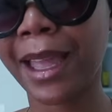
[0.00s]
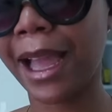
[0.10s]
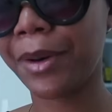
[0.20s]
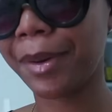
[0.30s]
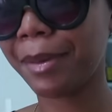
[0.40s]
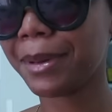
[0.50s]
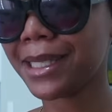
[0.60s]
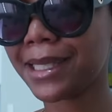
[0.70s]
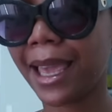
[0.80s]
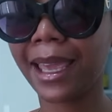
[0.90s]
remember
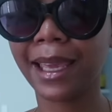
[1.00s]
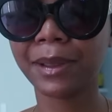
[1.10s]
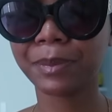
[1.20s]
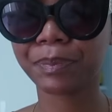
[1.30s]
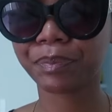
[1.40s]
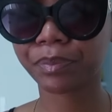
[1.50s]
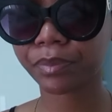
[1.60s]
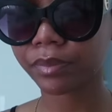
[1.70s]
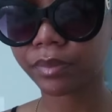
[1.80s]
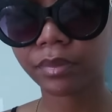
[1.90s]
saying
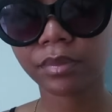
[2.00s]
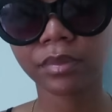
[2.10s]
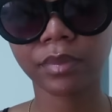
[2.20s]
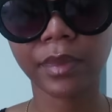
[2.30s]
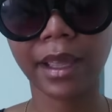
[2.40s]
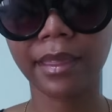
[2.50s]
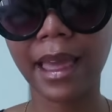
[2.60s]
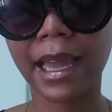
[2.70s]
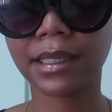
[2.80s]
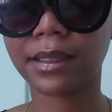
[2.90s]

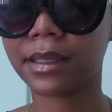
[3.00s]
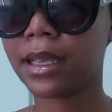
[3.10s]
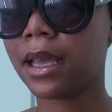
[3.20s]
that